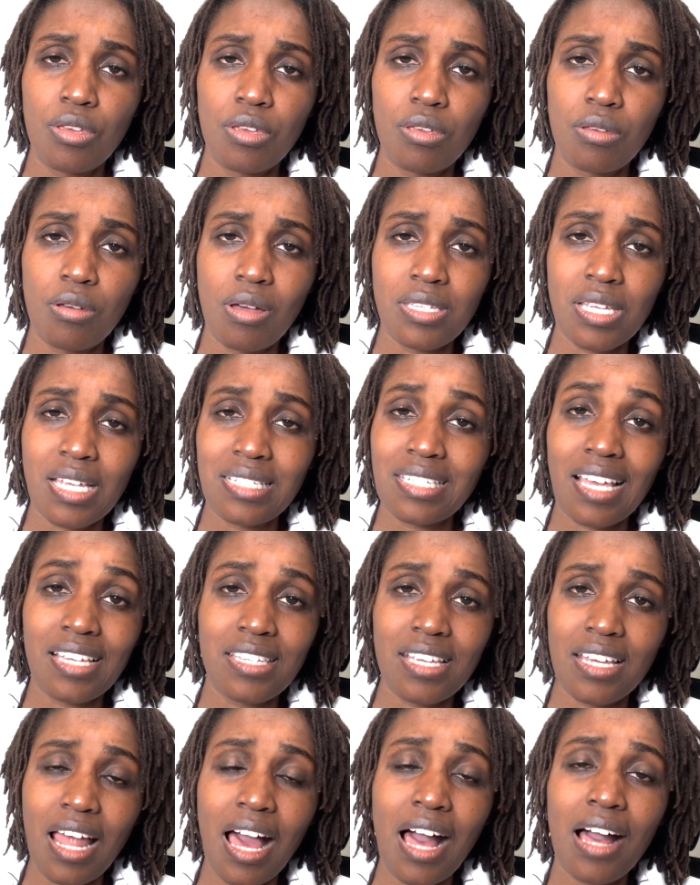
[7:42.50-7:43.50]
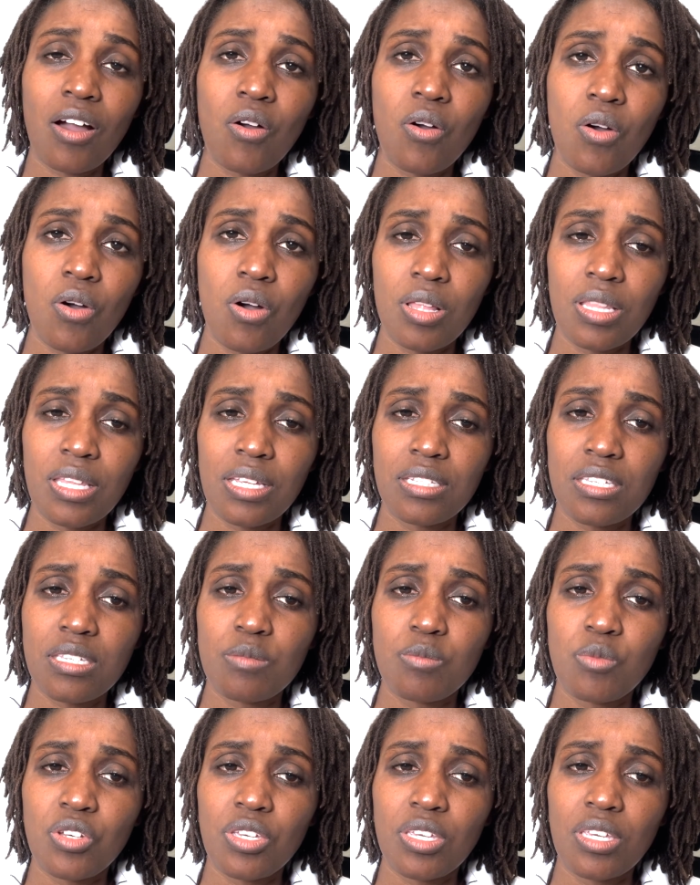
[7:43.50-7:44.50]
as I said, alcohol and
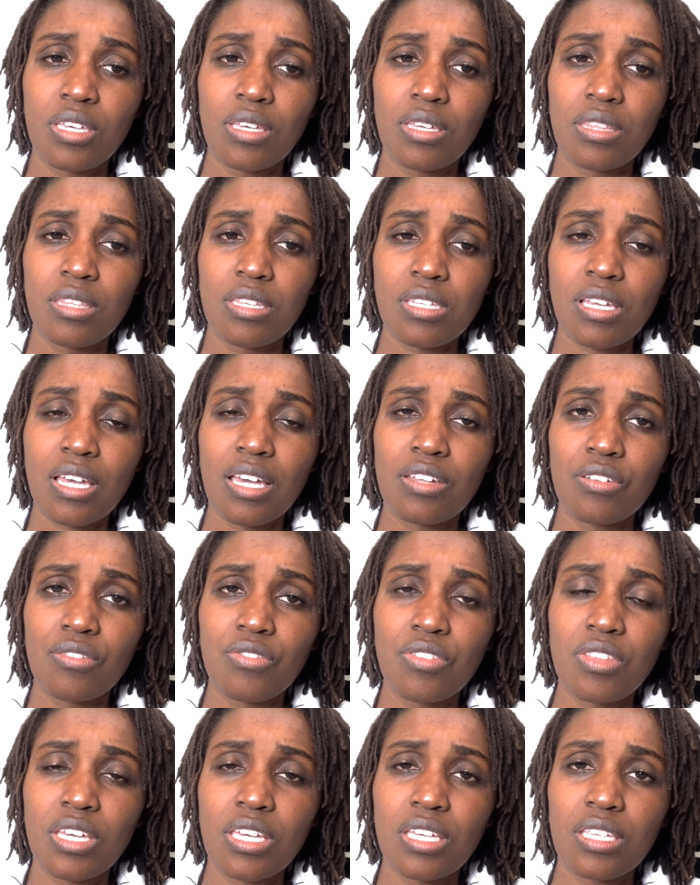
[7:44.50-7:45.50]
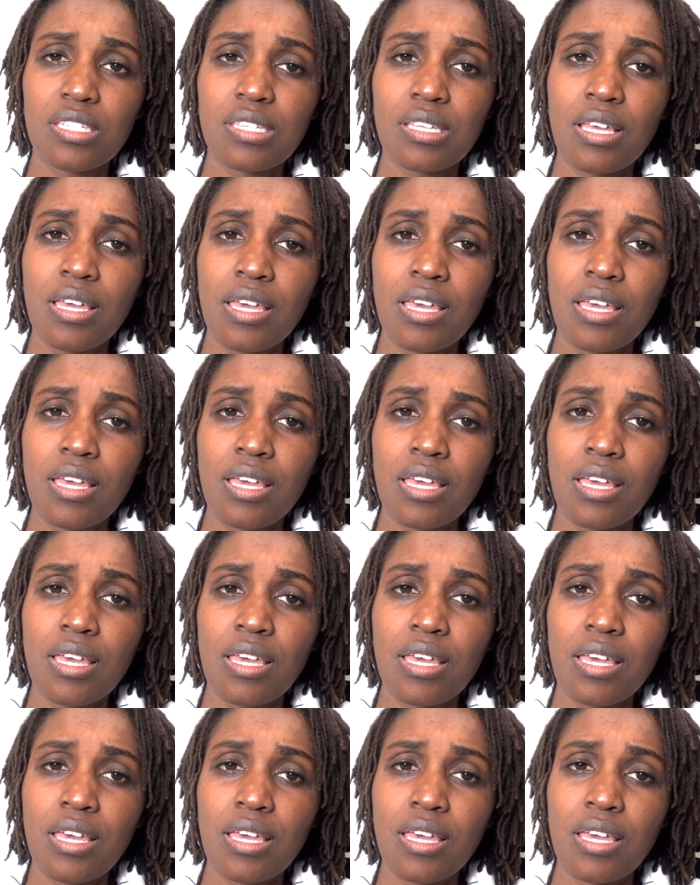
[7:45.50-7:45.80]
smoking and this kind of things.